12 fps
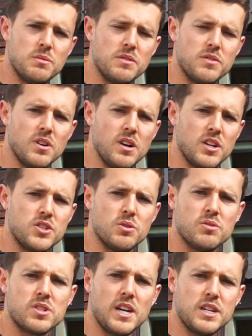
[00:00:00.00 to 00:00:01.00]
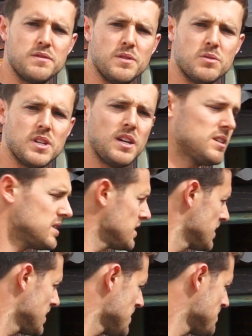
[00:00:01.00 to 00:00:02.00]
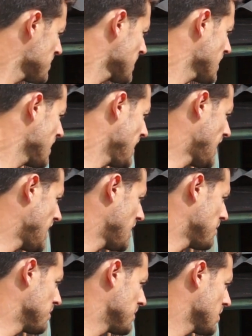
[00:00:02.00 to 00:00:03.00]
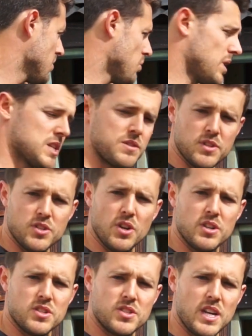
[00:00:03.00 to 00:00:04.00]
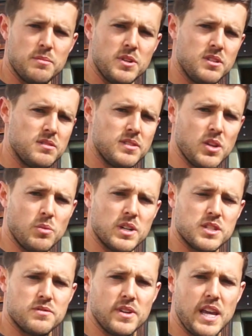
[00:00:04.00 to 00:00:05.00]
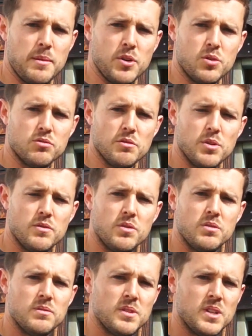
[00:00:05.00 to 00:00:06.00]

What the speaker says: We've got a dual stage filter. One is for dirt and sediment, the other one's for chemical removal.